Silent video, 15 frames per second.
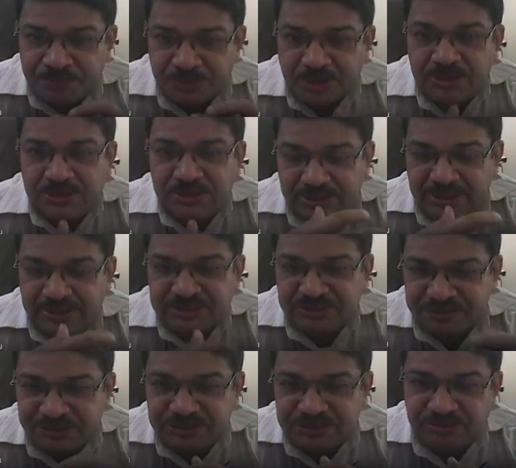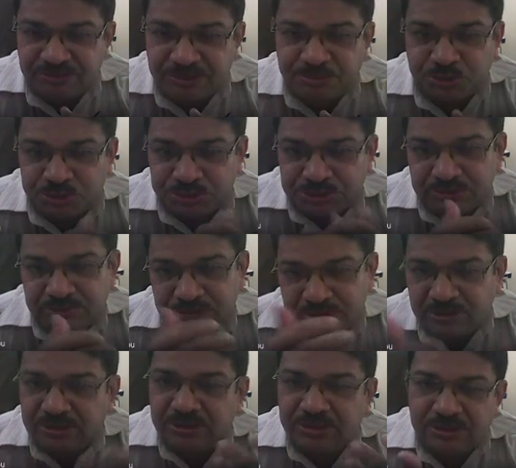In the next phase of the motion,
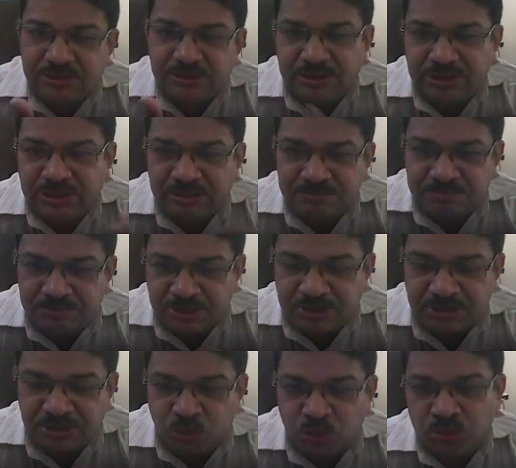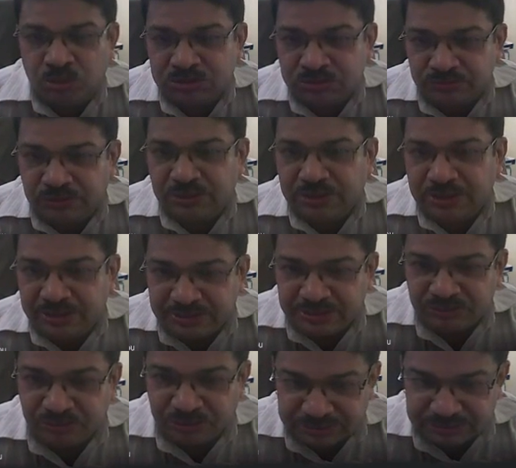the roles will get
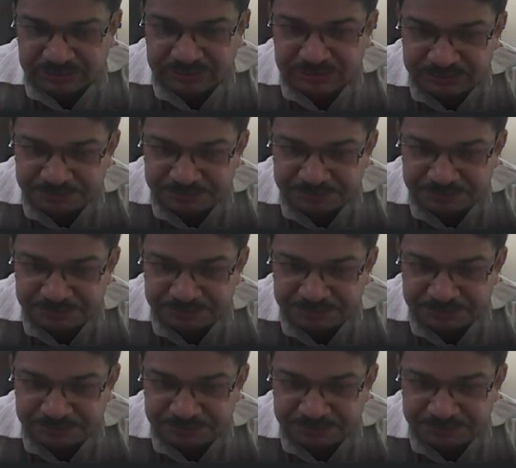reversed,